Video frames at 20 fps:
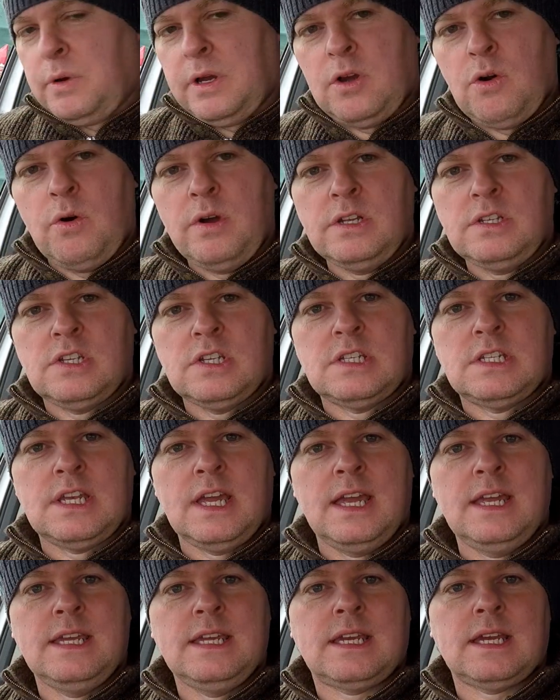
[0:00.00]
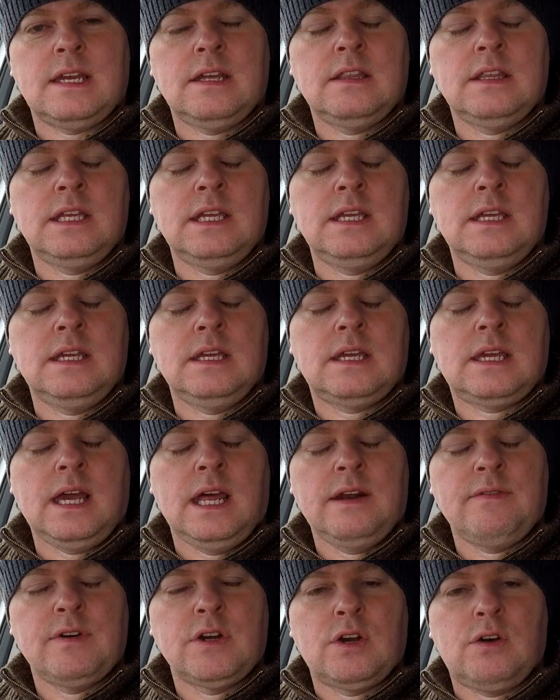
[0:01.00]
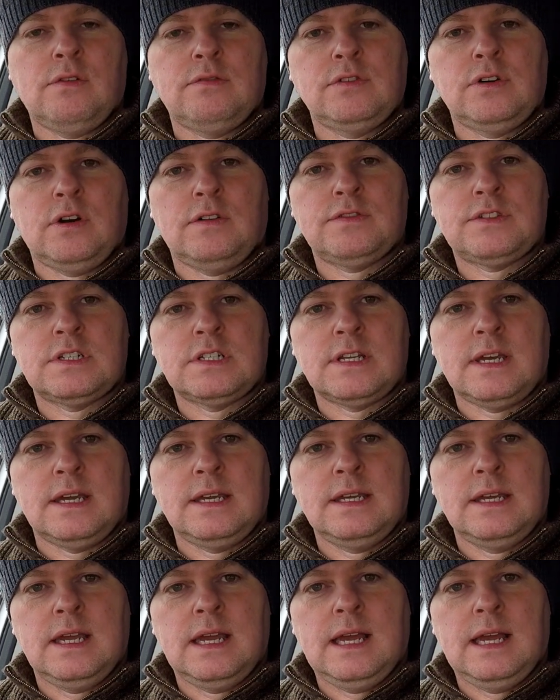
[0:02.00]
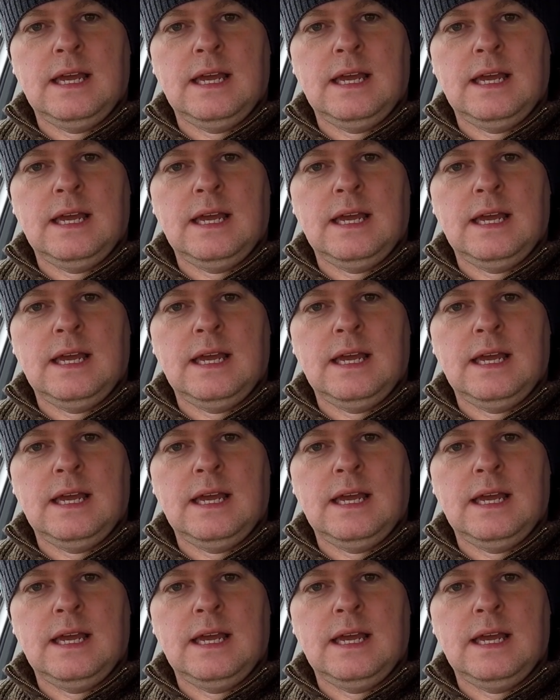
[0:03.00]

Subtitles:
going to take the caravan cover off today.